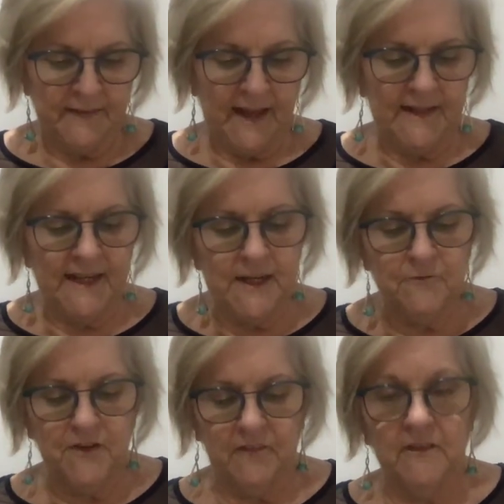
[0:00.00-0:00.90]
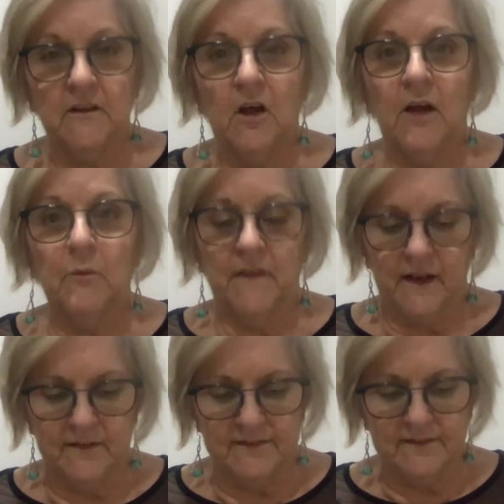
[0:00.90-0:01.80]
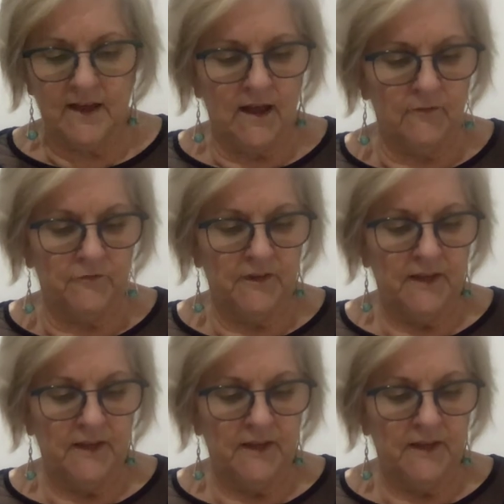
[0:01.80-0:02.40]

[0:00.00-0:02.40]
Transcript: And he'd found the light without his staff.